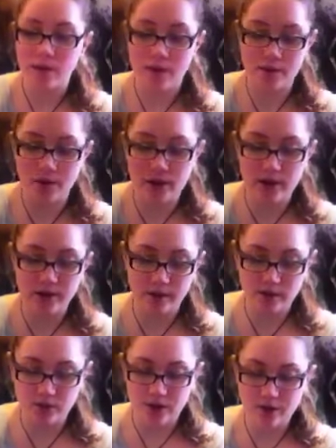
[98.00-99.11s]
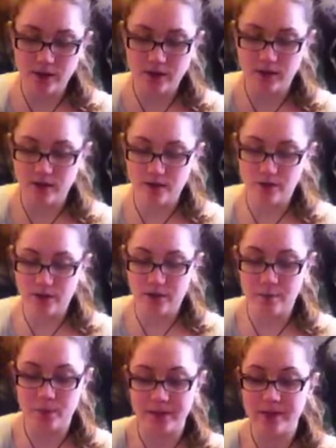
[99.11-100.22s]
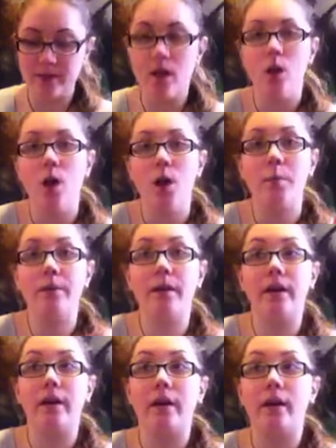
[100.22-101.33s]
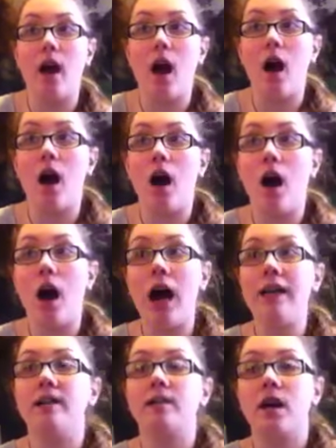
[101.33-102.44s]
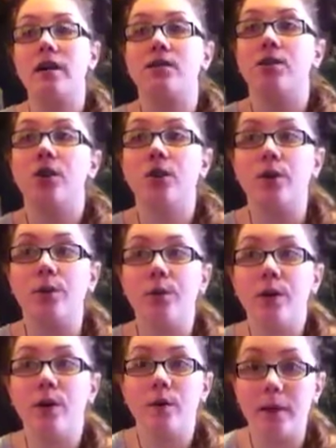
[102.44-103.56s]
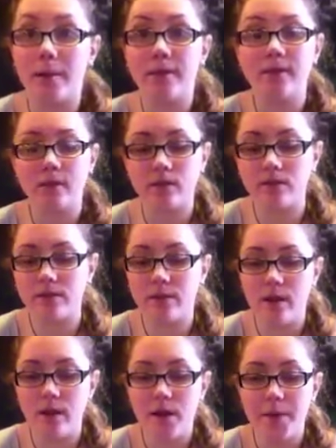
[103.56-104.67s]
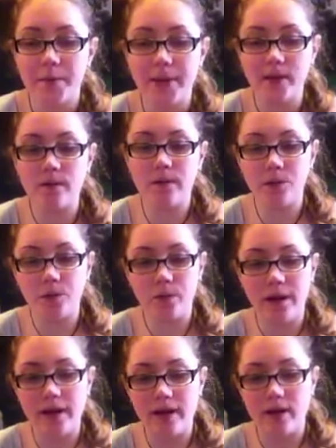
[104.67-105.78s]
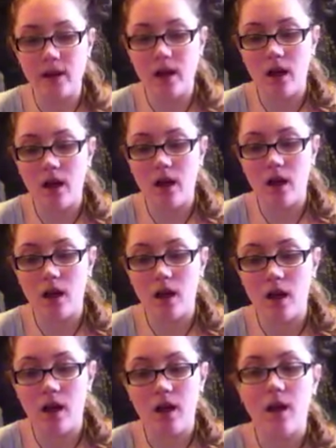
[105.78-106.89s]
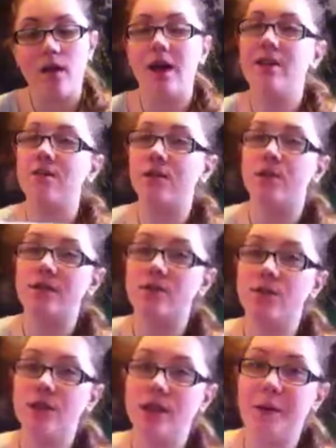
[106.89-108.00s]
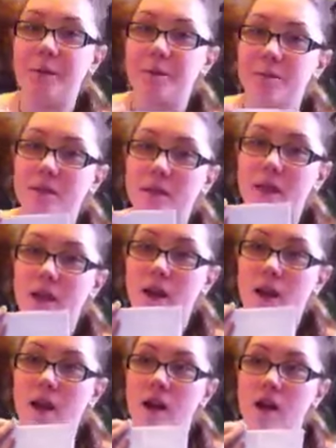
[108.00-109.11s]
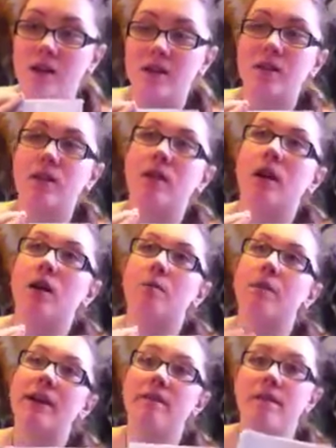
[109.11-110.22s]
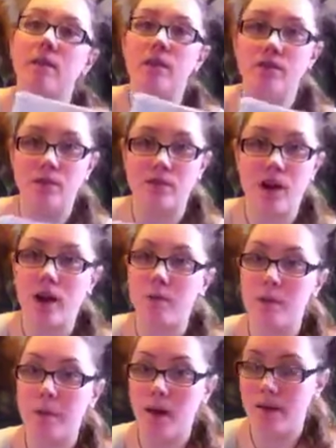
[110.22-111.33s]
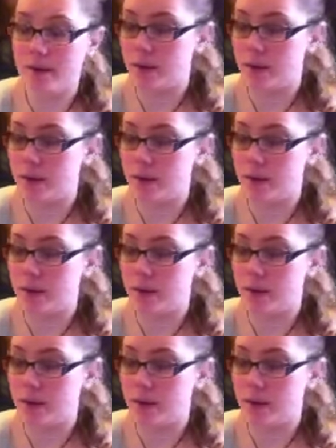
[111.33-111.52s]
The three, because there was three of us, the 3 points. But I decided to go by myself, be individual, and I didn't feel this really, I didn't feel this was right on my path